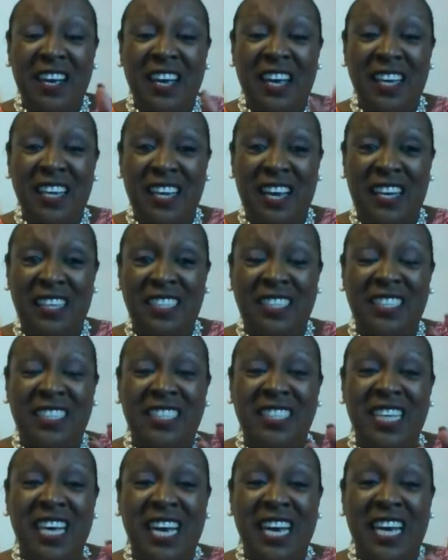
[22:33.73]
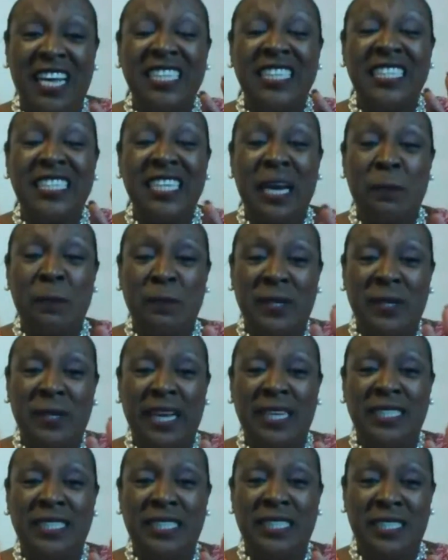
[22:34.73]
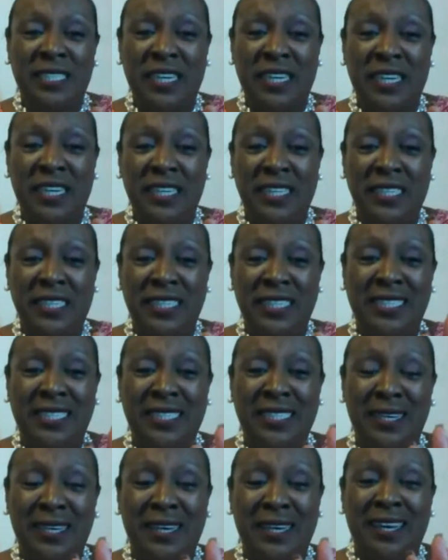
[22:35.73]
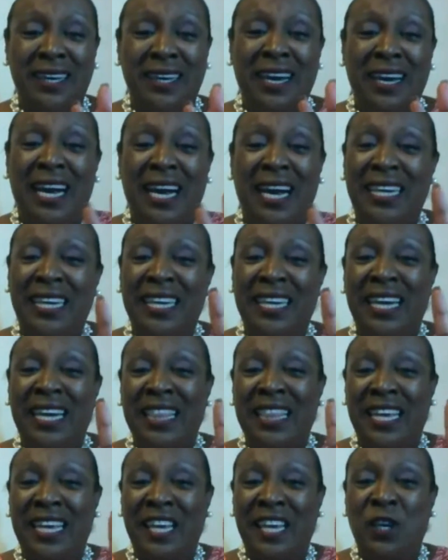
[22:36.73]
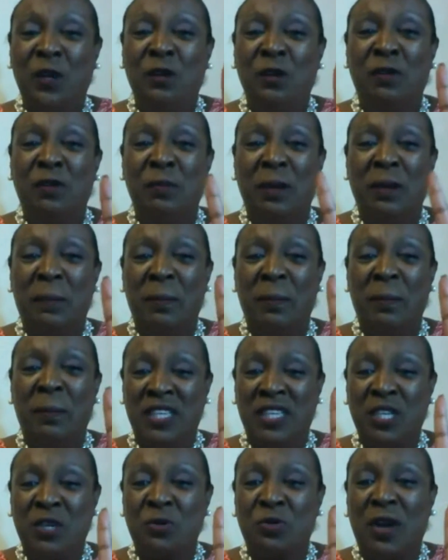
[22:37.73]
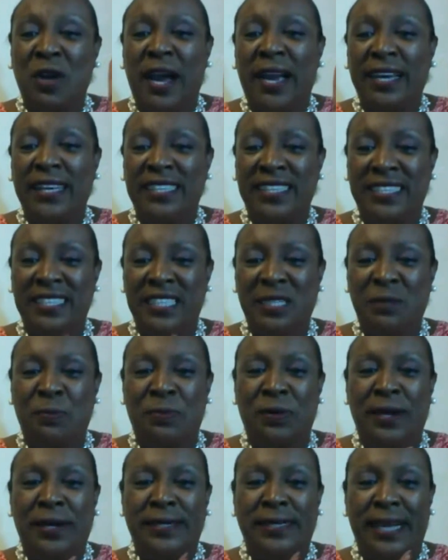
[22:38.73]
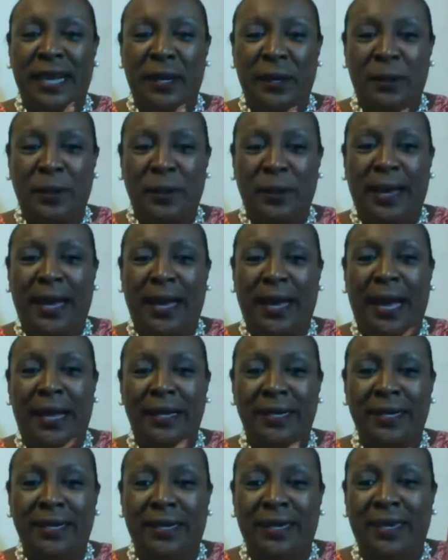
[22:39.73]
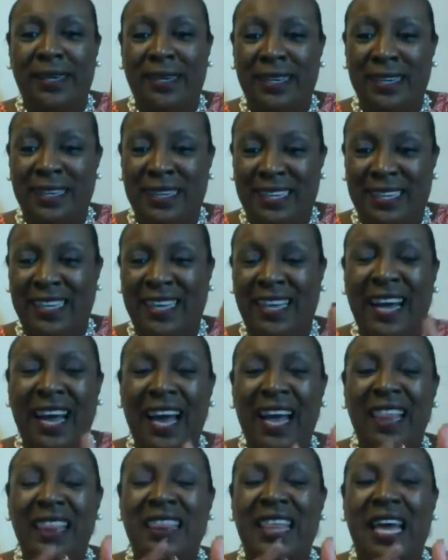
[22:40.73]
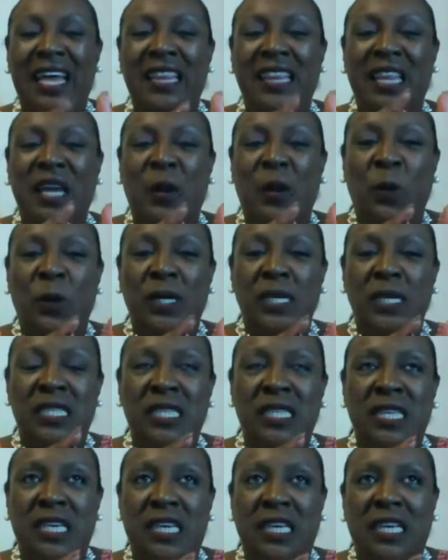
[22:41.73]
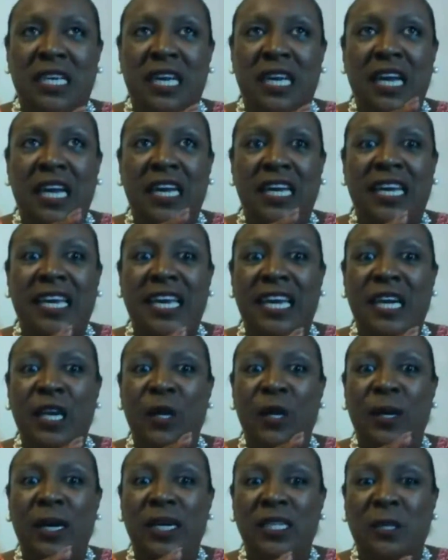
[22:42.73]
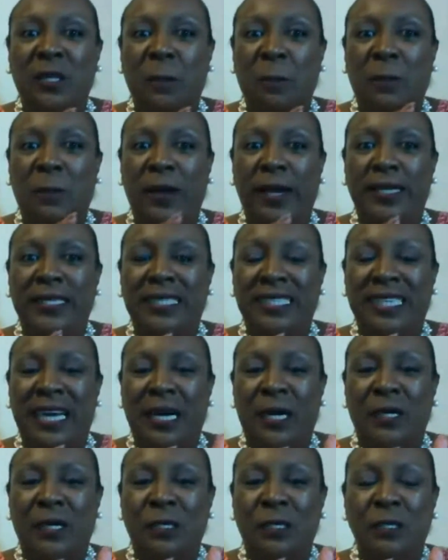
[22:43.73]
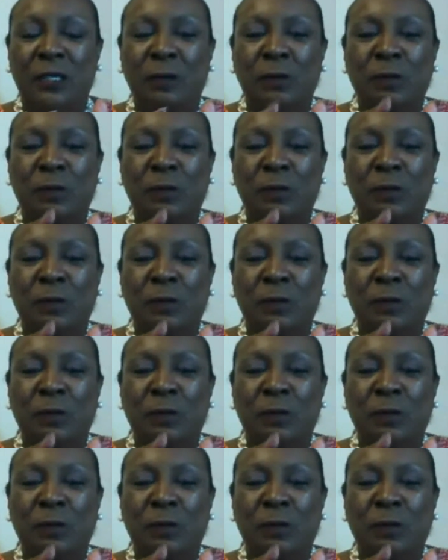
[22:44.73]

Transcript: Yes, in-depth case studies. Eileen, I think you'll remember the psoriasis breakdown I had. Then there was the keloid breakdown.